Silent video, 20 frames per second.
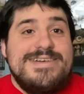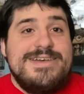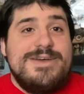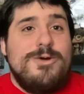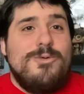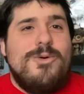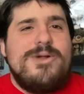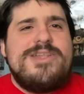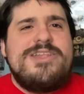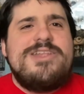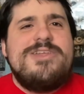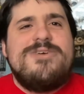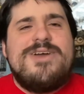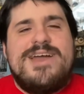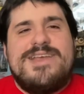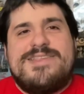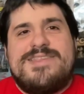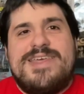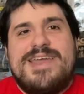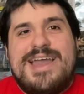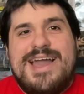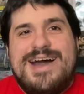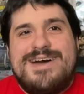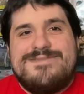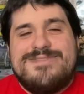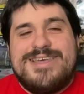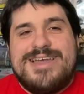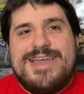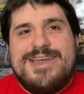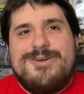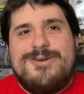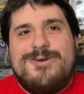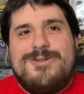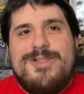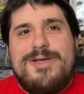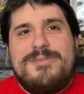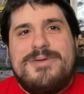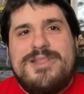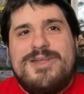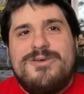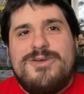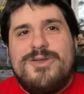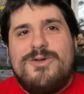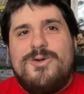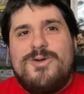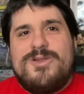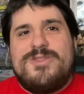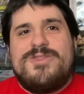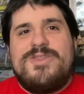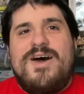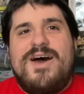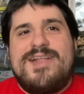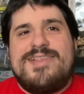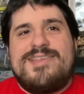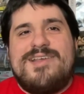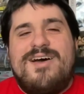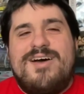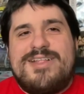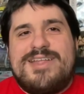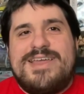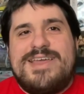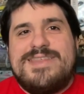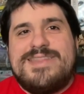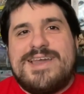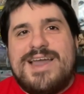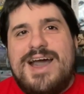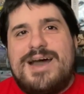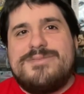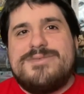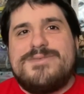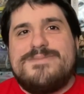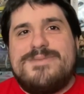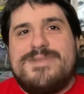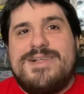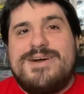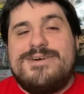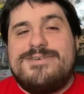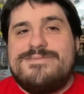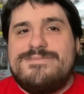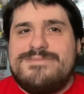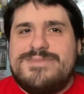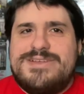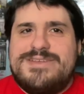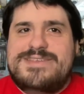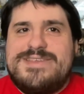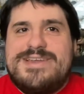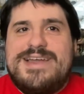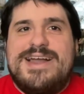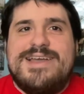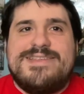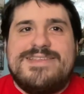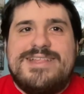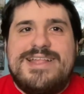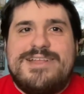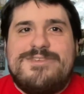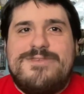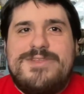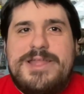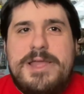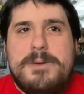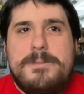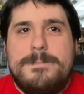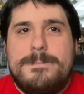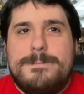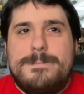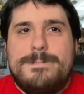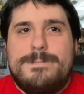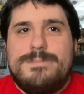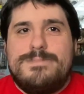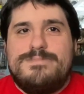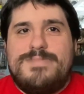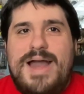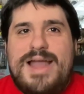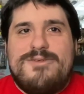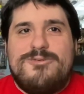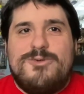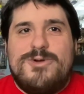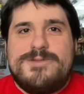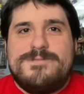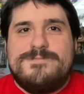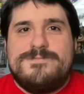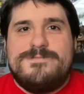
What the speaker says: What did you guys think of The Giggle? Let me know your thoughts on it in the comments below. I'll see you guys in the next video. Bye, everyone.